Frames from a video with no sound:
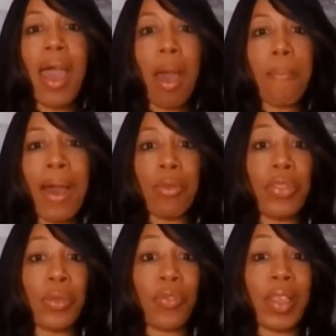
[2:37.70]
about
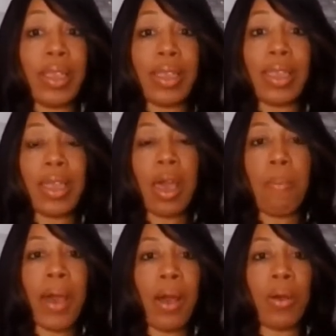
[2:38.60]
their thinking,
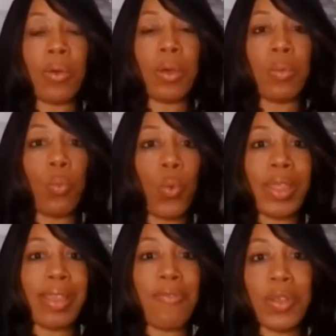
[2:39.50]
about
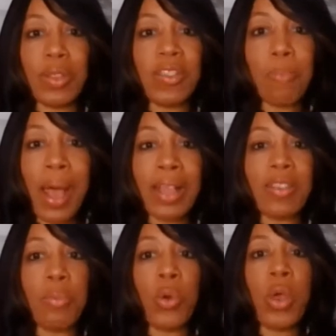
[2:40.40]
what they feel is
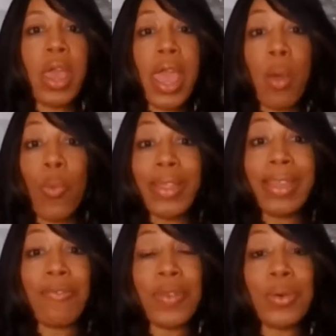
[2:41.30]
possible, and what
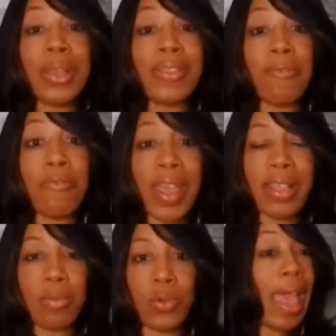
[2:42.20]
they feel is
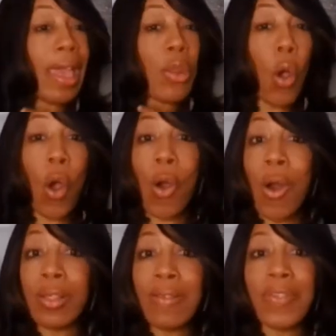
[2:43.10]
available. And
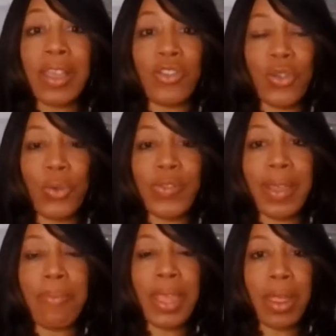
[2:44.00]
all of that shows
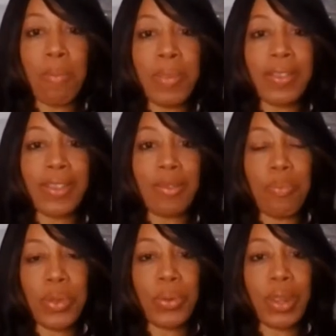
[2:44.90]
up in our business
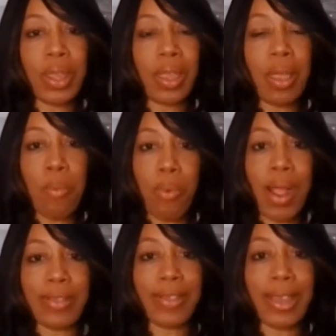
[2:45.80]
building
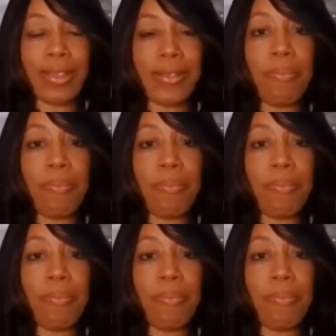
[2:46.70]
process.